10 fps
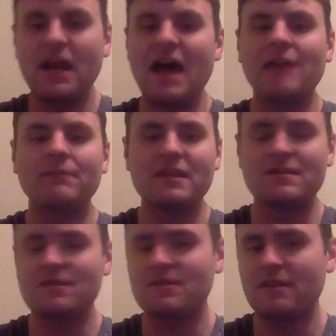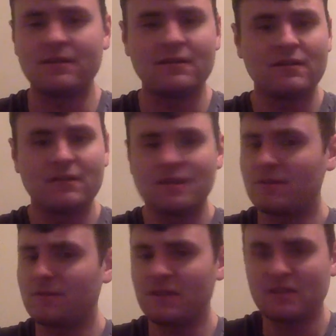Adam Gase has done. This
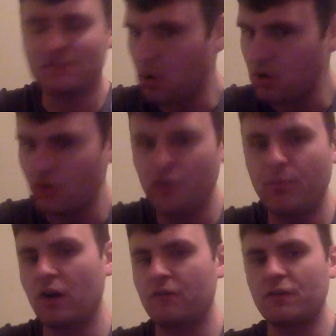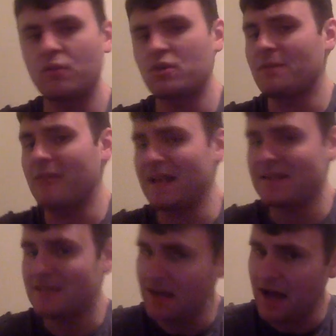is totally par for the course. I'm not
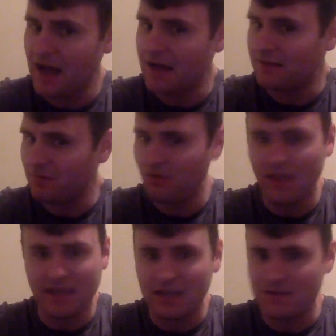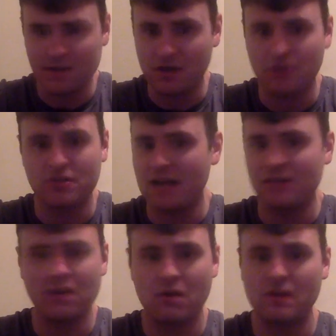saying I like him as a coach. I
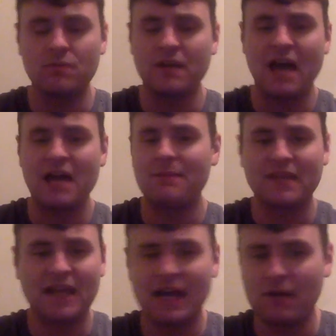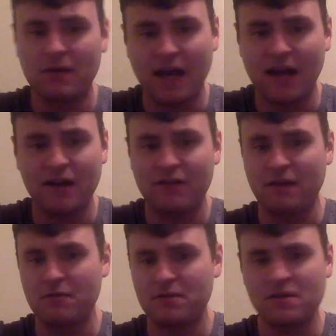don't. He would not have been the guy I would have hired if
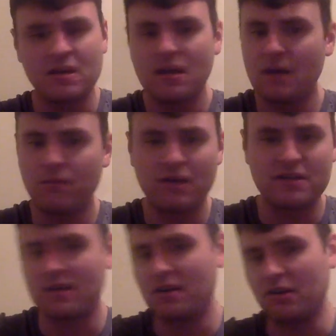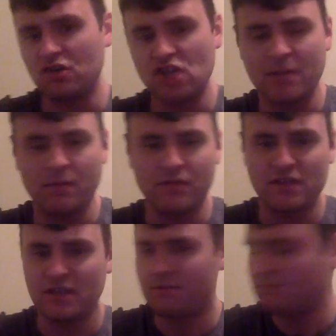I was a president or GM of a
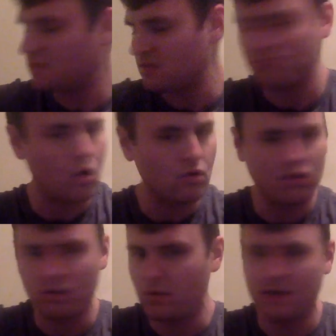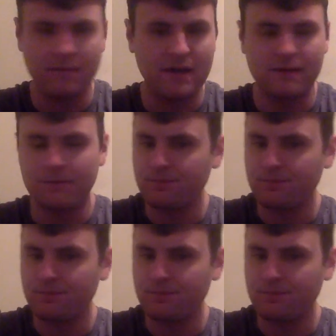team. It totally wouldn't have been.